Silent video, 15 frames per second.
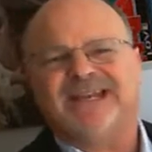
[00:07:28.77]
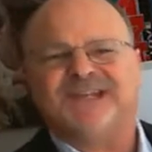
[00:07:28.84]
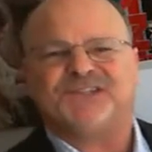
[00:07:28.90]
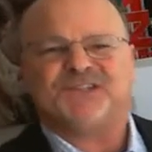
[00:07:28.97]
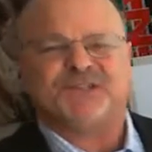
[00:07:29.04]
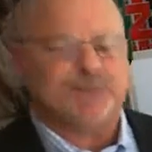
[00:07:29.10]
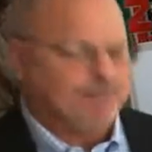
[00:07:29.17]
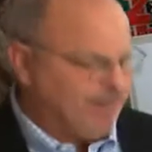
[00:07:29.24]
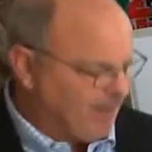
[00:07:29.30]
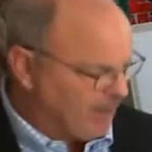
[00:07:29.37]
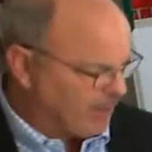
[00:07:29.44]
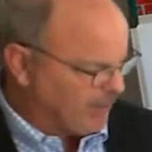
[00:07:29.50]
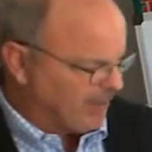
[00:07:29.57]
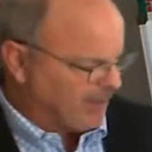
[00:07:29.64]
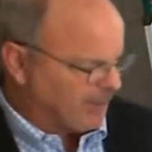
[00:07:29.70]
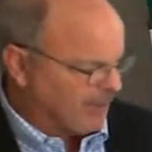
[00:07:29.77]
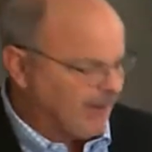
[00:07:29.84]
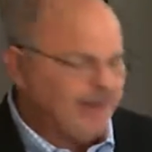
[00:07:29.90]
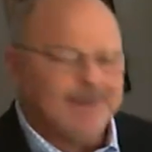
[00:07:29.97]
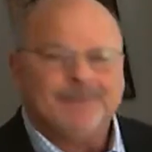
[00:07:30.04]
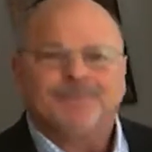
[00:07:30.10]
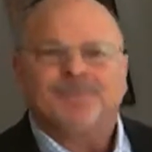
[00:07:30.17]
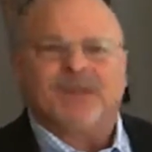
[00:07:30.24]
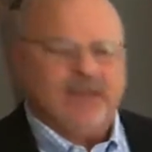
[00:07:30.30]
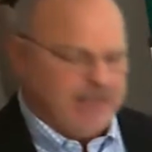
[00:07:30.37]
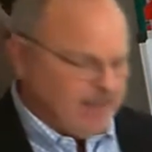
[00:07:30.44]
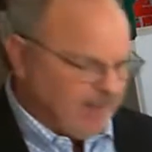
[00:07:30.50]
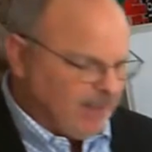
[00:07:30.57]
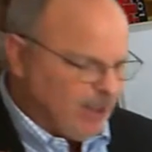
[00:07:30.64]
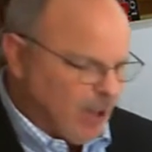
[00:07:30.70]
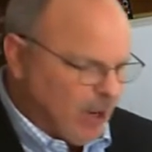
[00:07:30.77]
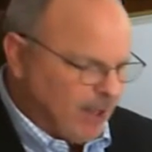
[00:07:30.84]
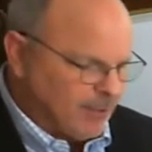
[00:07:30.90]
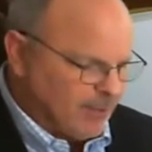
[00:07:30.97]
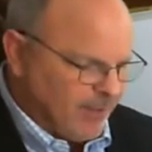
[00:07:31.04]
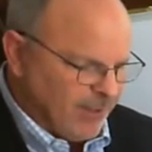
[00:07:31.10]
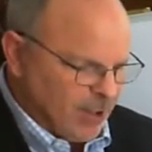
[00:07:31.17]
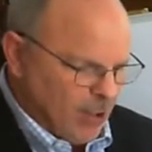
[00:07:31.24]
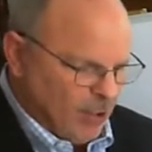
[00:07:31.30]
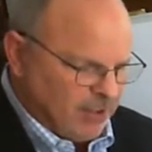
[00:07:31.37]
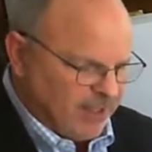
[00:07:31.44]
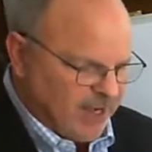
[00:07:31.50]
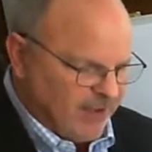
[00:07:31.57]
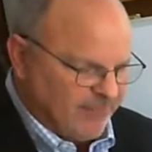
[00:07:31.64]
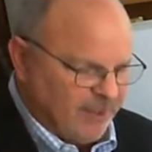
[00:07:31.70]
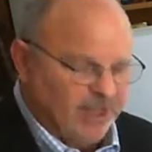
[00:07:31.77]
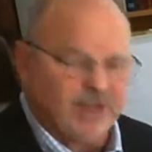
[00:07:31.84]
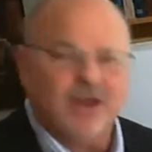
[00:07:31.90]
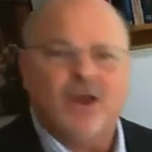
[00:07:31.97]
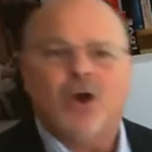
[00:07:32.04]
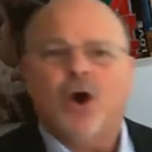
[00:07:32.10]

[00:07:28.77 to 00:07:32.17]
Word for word: is superior in the under the old covenant,